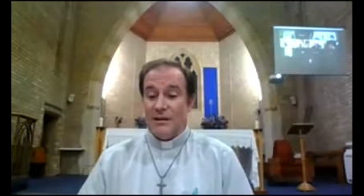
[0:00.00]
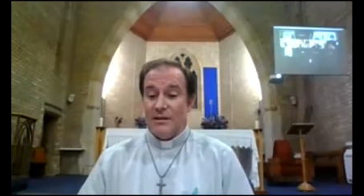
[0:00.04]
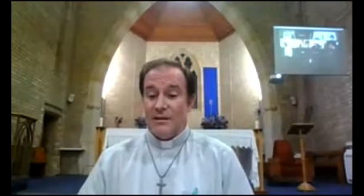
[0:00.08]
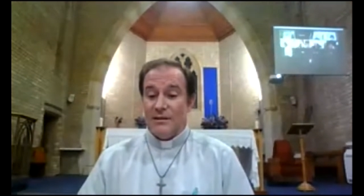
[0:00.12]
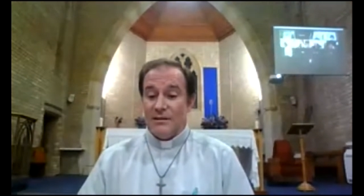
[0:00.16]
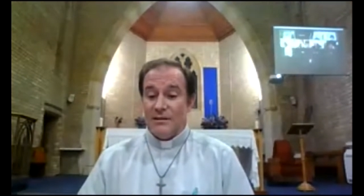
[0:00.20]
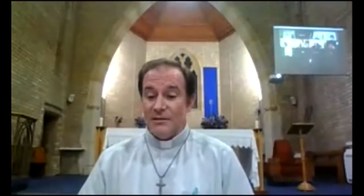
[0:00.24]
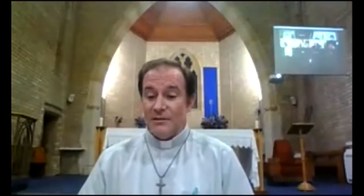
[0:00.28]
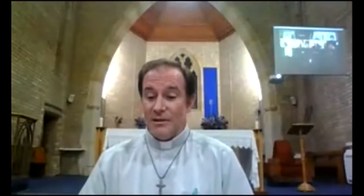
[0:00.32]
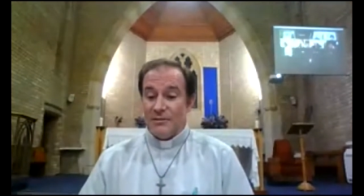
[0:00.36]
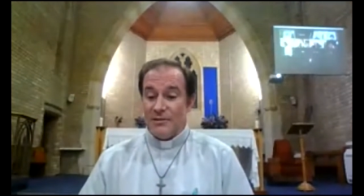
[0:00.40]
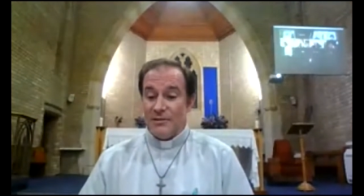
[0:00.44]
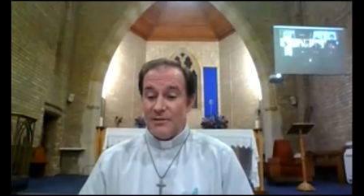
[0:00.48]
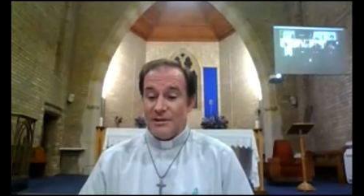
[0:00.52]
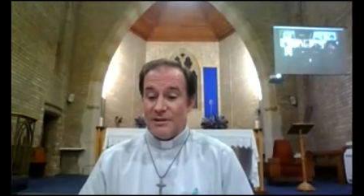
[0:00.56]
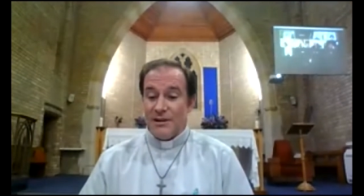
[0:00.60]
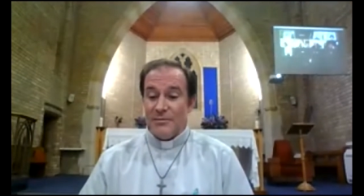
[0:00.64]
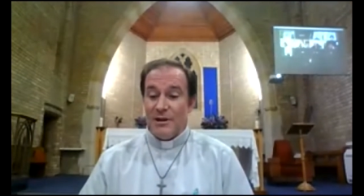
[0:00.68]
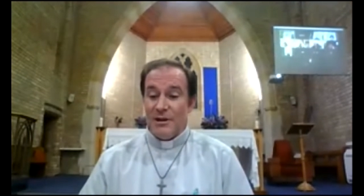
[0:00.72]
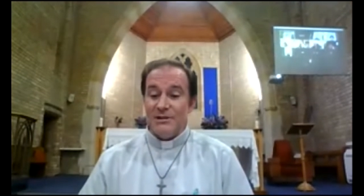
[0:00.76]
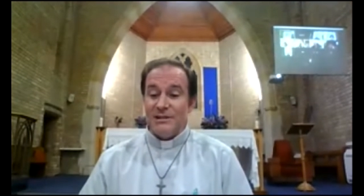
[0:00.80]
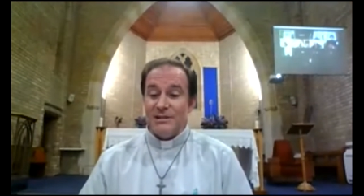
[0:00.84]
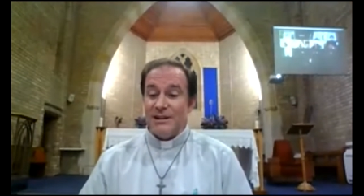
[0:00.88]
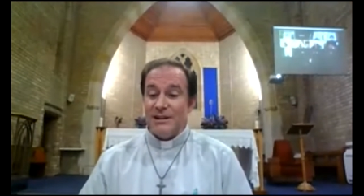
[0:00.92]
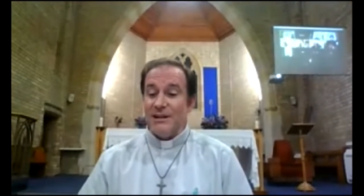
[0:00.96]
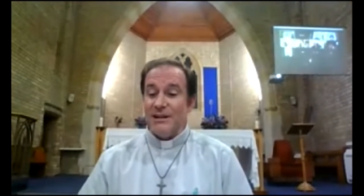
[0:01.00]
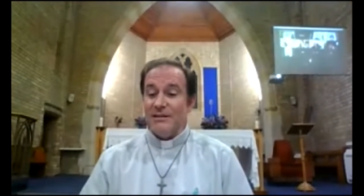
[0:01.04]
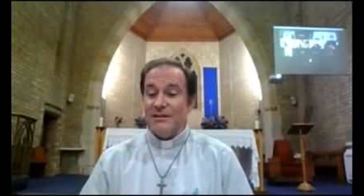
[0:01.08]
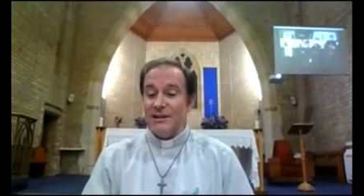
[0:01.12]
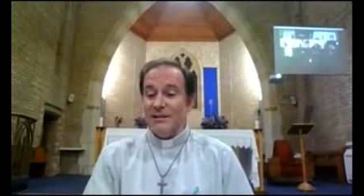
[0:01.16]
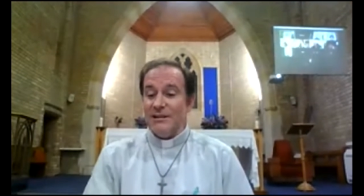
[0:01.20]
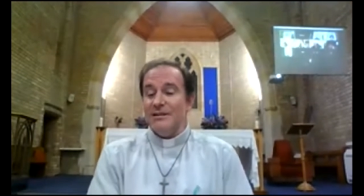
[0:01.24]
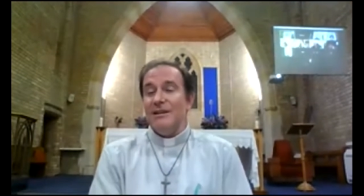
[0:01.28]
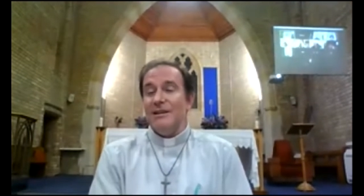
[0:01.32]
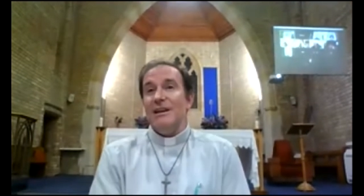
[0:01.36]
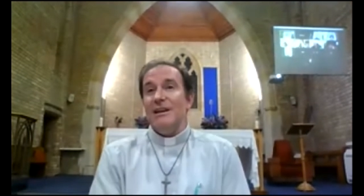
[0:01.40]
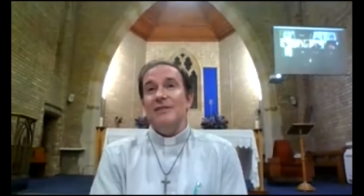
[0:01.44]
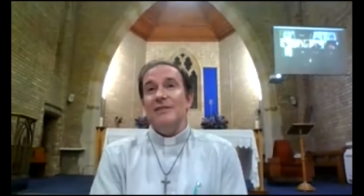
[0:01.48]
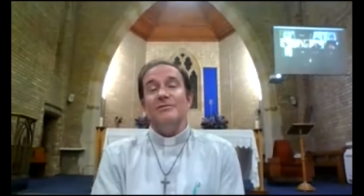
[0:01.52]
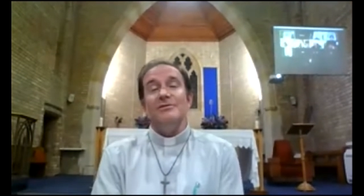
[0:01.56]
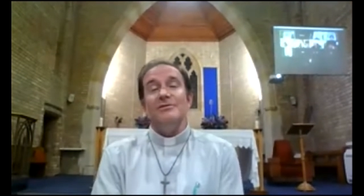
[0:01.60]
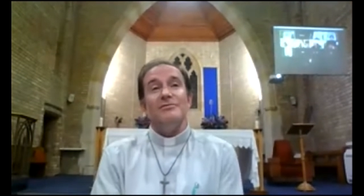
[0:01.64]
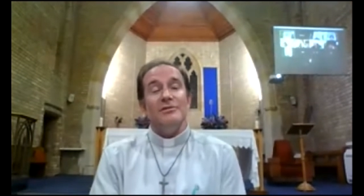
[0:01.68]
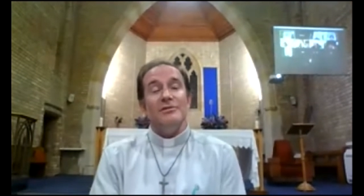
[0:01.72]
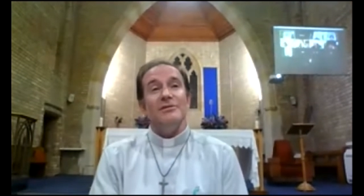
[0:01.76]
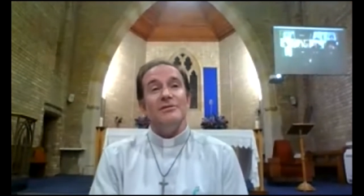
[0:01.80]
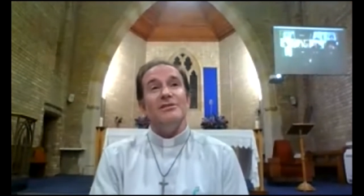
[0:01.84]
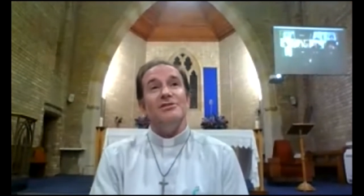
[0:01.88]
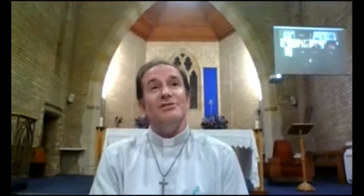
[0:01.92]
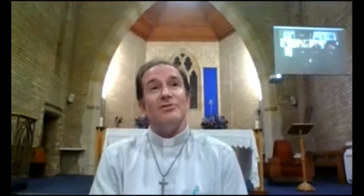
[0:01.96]
So, for example, I was thinking that he
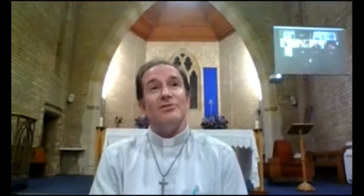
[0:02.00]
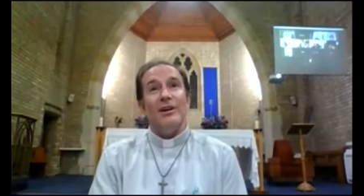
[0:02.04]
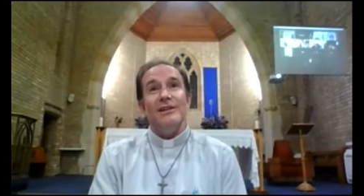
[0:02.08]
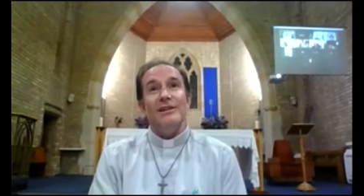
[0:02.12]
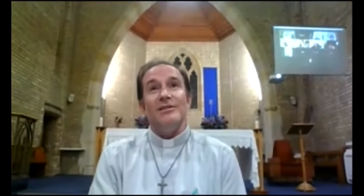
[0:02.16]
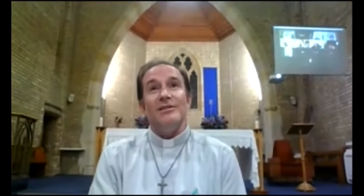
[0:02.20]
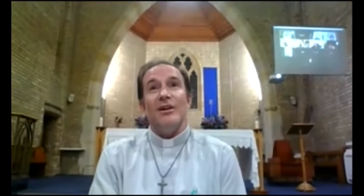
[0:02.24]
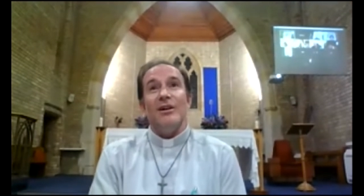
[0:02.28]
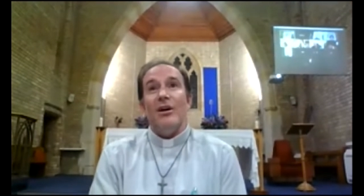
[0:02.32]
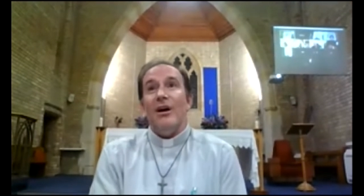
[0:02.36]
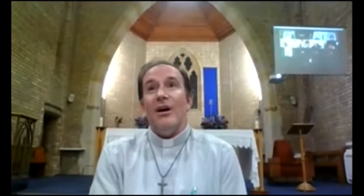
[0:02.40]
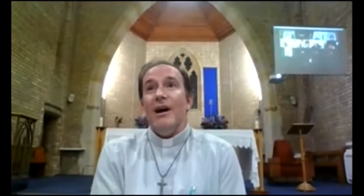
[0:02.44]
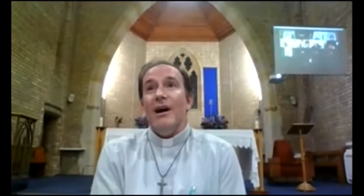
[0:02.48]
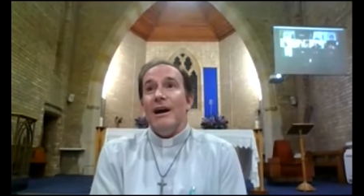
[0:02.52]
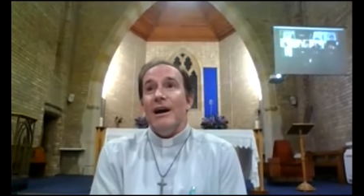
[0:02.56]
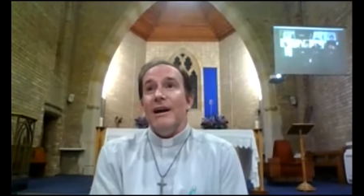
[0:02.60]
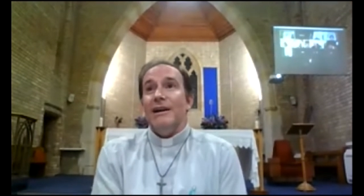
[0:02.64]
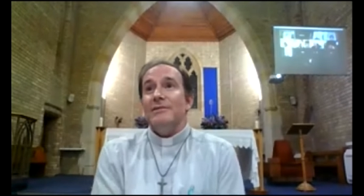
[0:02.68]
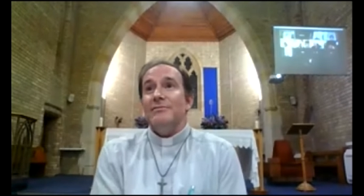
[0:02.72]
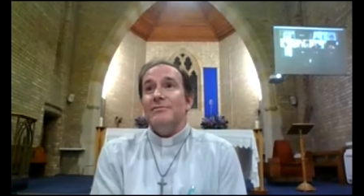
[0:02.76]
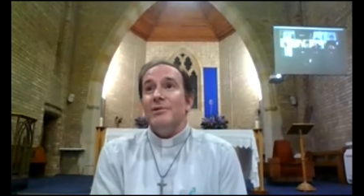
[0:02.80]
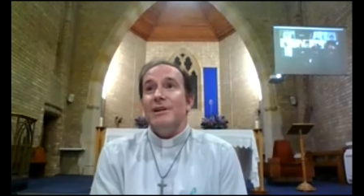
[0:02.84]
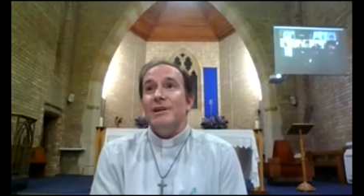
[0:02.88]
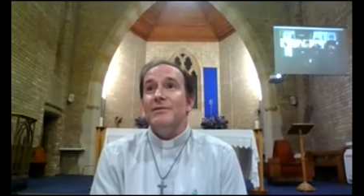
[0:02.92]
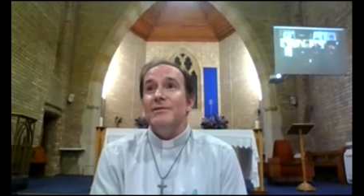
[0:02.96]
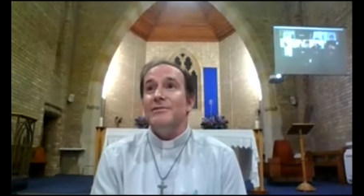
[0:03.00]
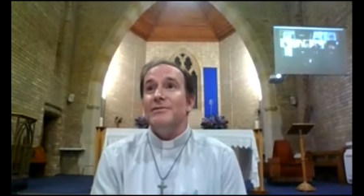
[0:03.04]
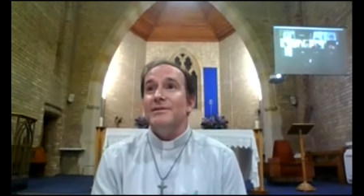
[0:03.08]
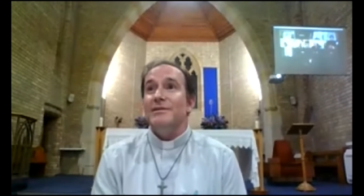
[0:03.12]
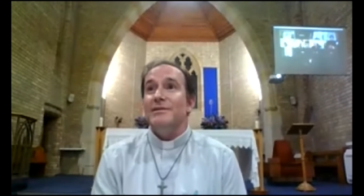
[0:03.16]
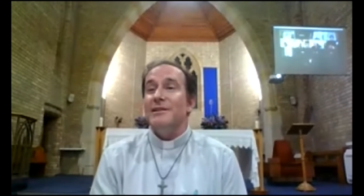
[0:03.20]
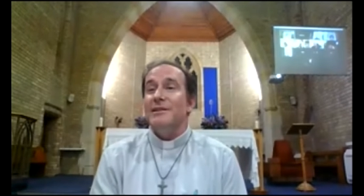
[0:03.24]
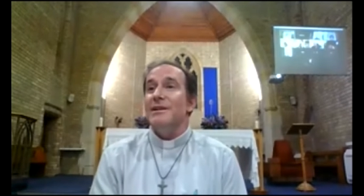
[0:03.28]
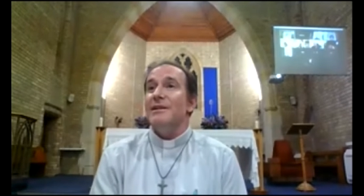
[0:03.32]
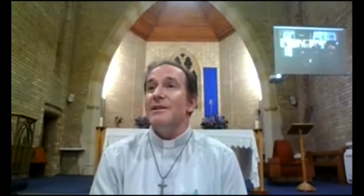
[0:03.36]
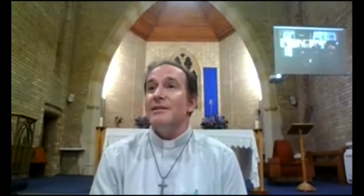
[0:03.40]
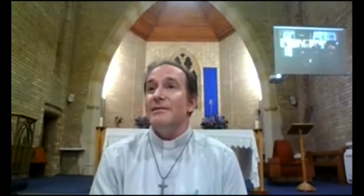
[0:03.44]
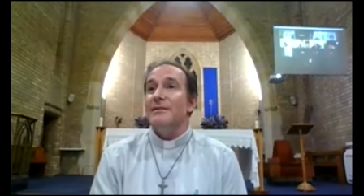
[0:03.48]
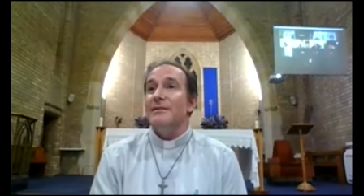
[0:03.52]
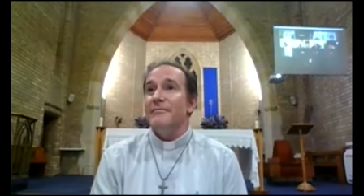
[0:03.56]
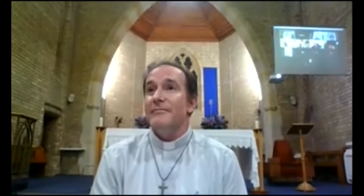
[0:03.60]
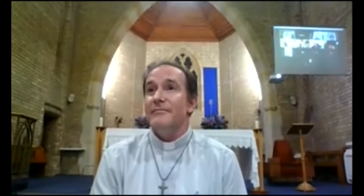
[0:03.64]
was really trying to hide what he was thinking.